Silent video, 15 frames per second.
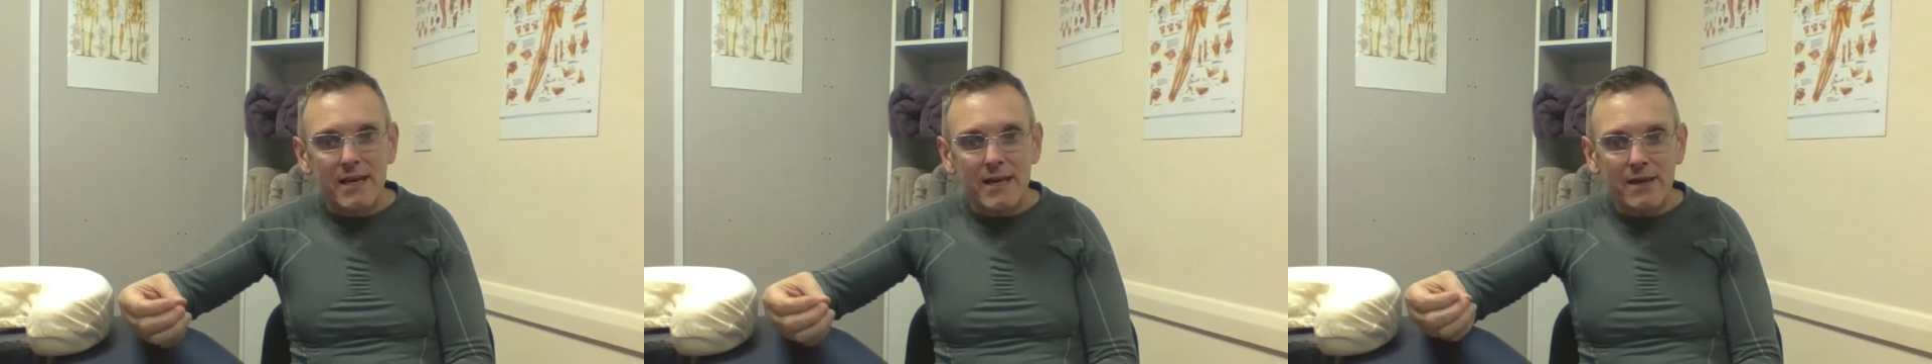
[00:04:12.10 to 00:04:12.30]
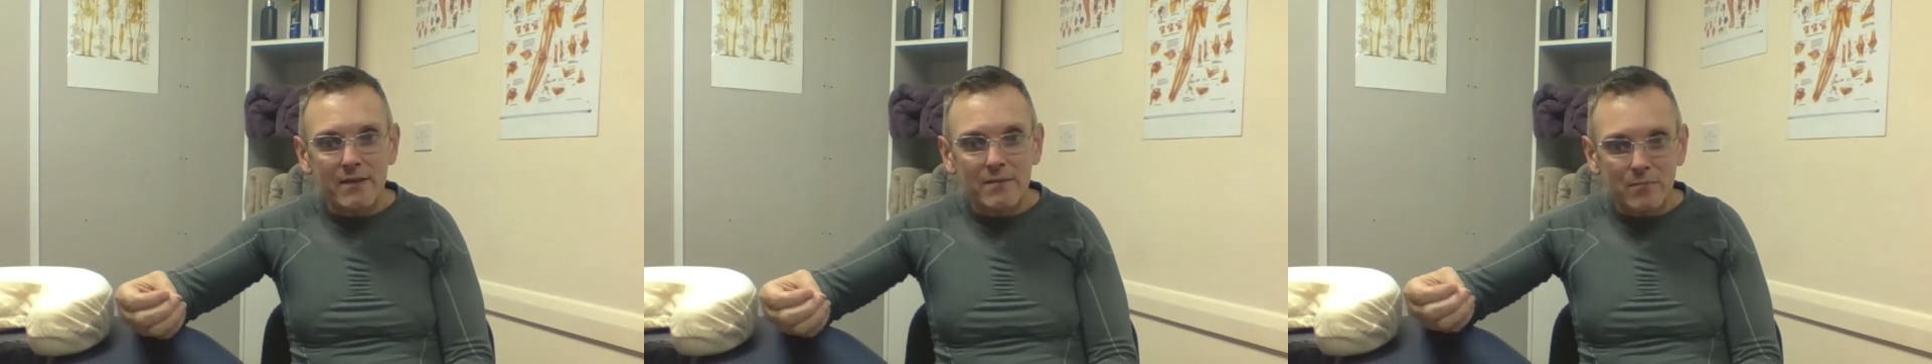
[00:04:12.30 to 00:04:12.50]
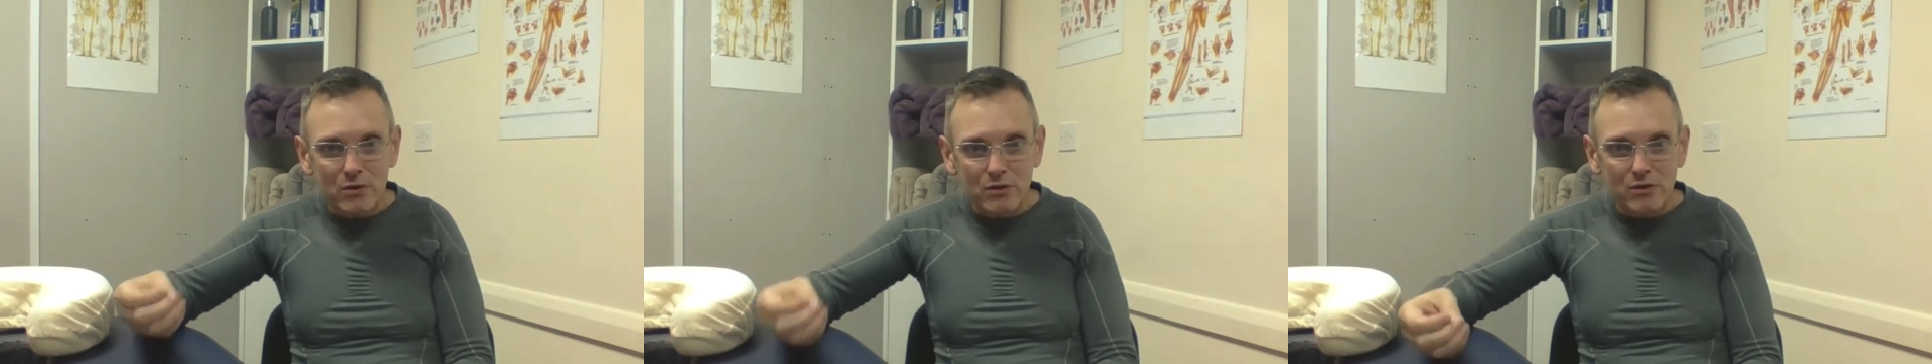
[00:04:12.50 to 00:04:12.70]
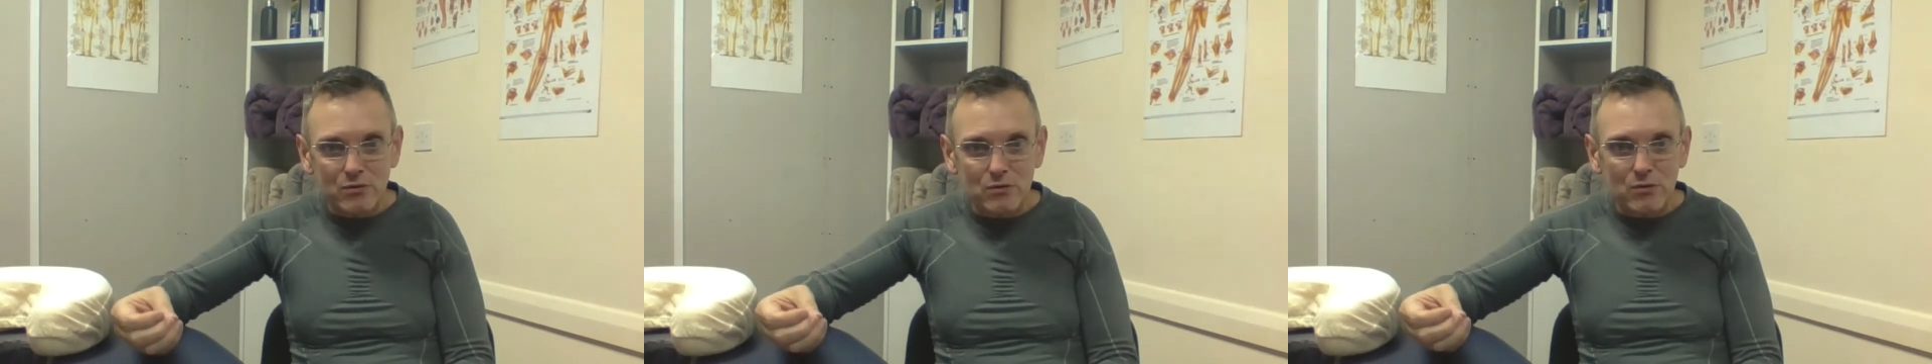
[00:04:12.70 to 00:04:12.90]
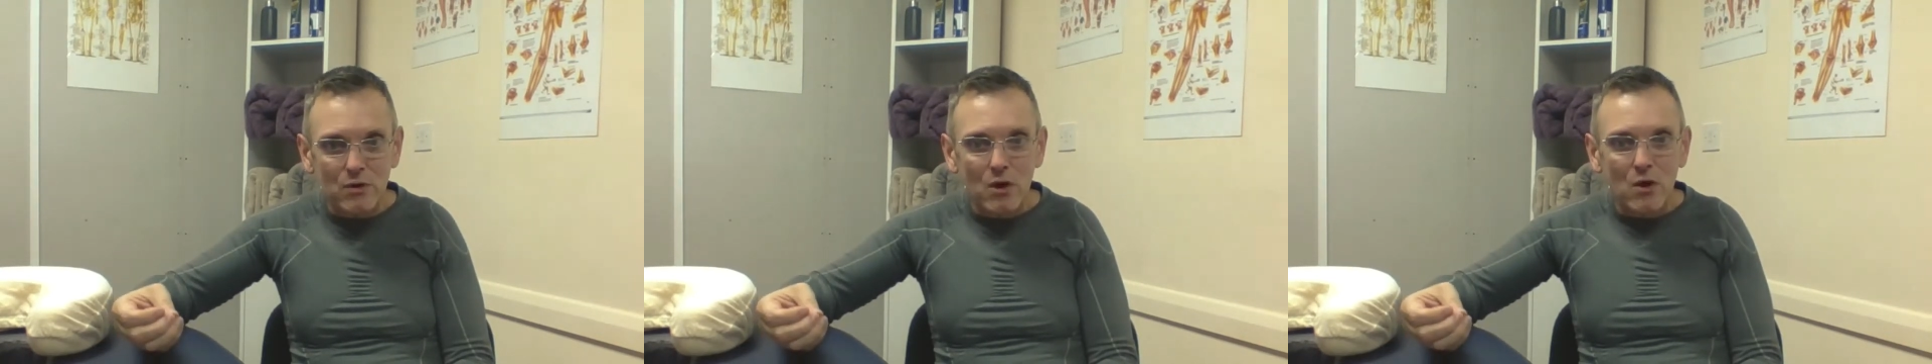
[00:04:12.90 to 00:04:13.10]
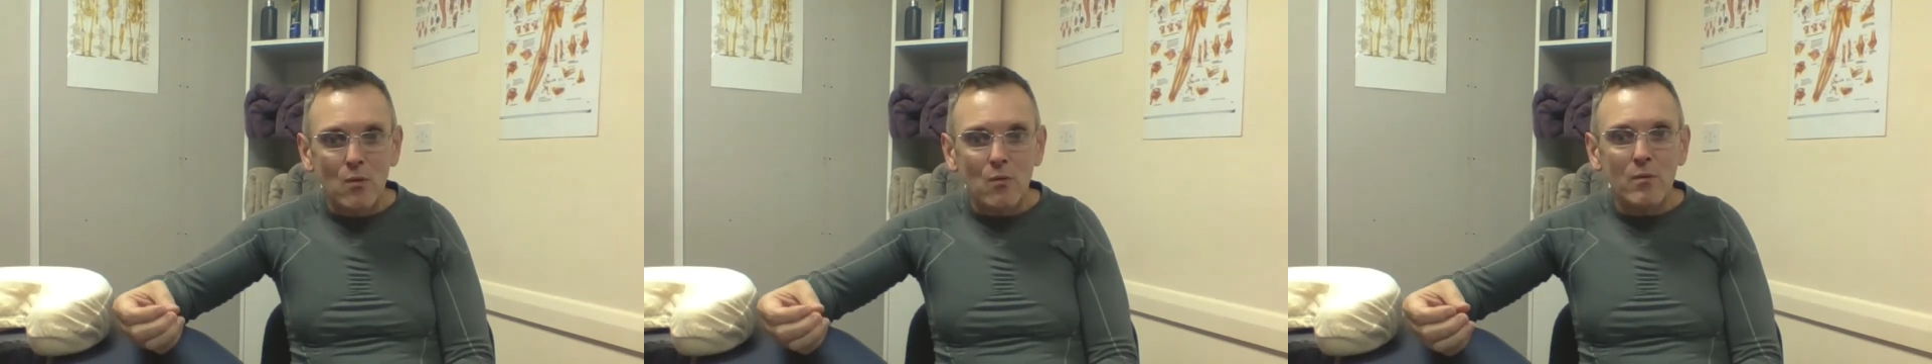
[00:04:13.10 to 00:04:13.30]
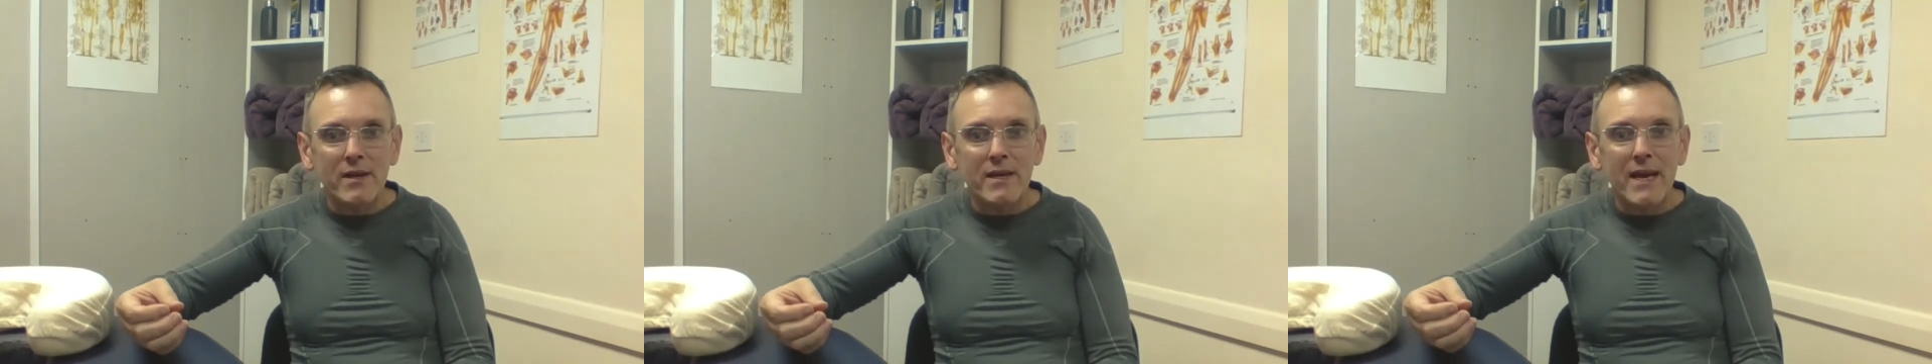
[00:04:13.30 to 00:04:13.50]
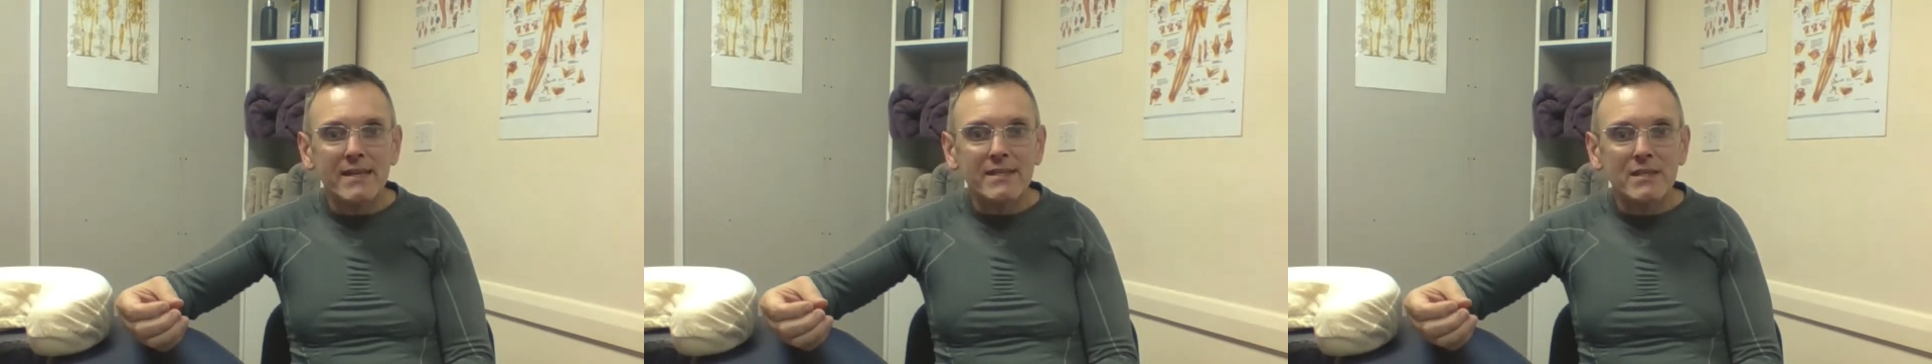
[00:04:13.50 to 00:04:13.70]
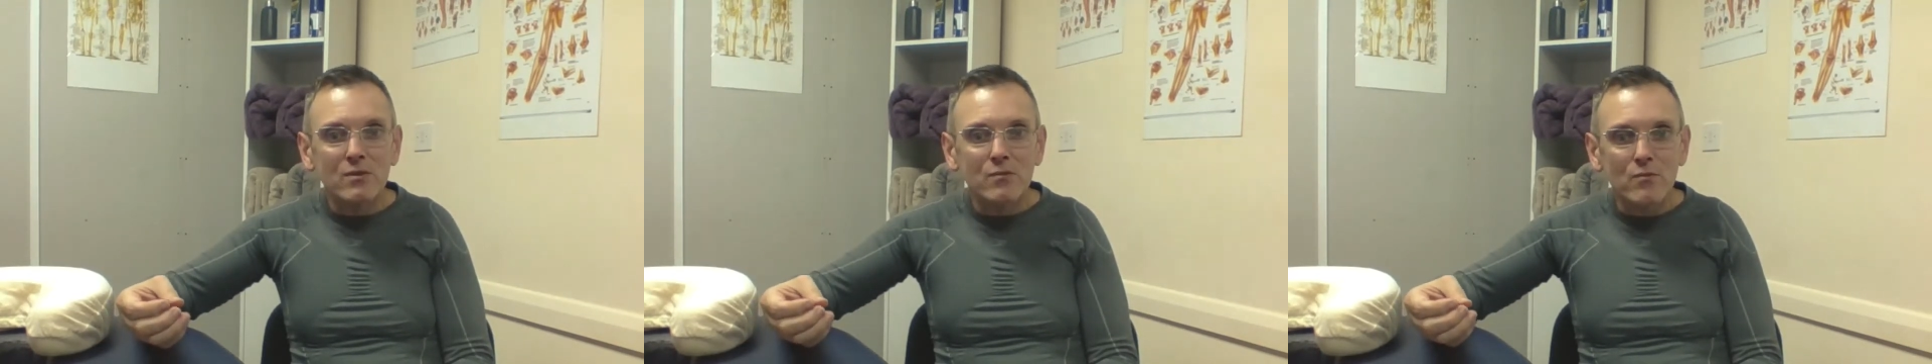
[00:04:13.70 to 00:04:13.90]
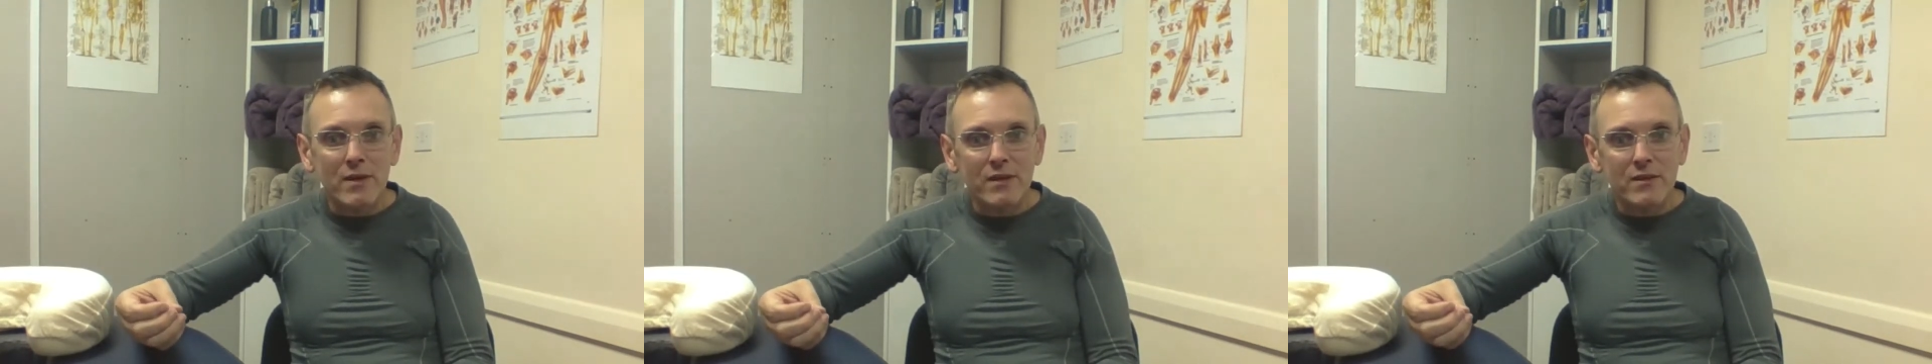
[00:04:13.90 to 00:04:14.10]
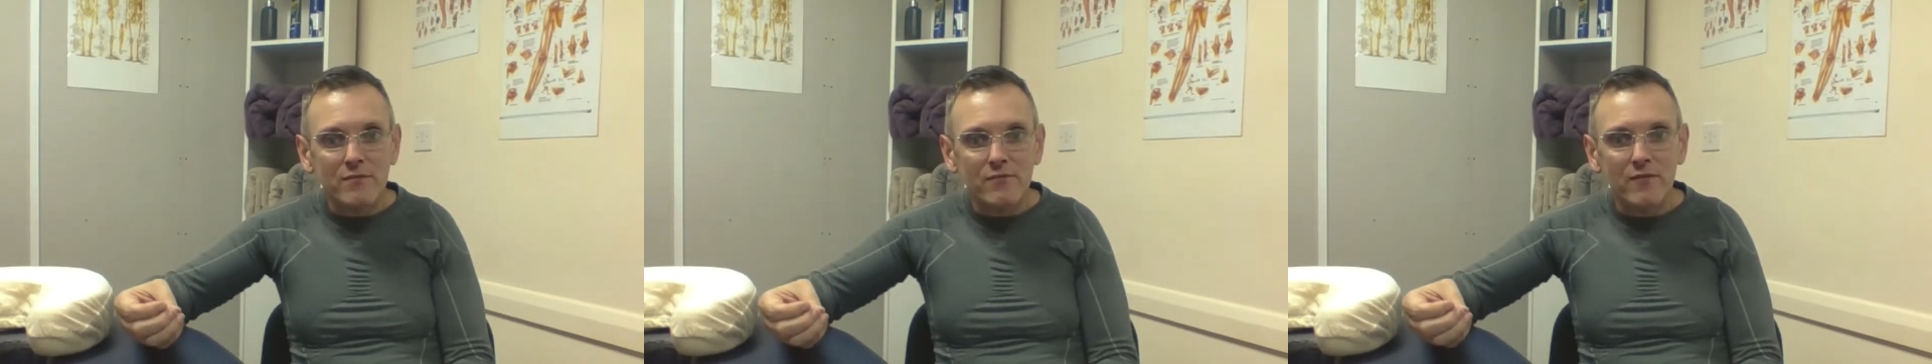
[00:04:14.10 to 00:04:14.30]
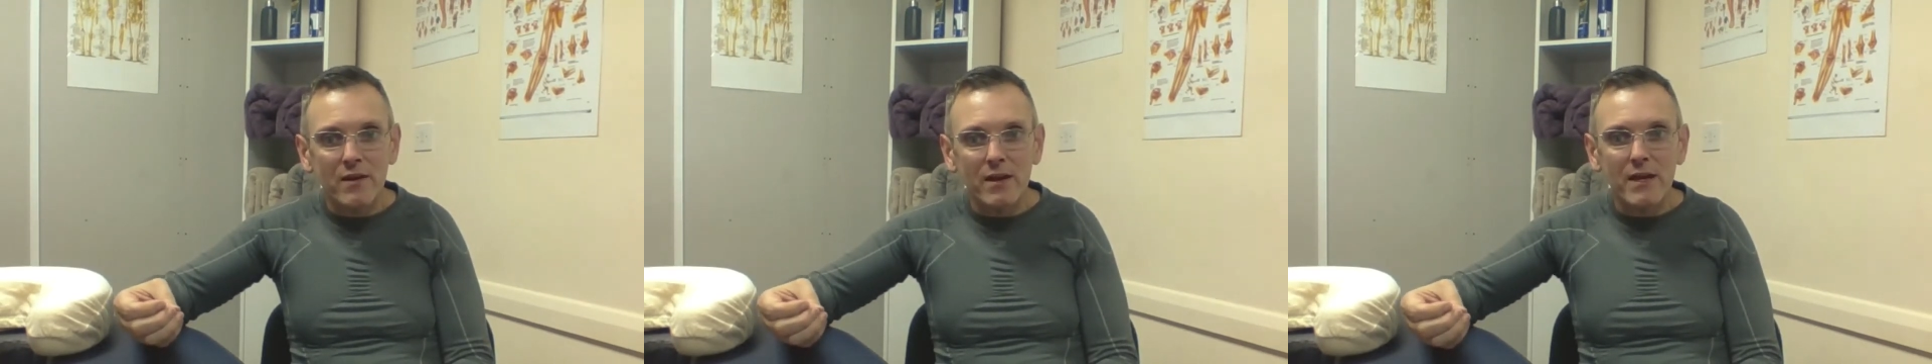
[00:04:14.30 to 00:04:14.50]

in the muscle. We're getting rid of,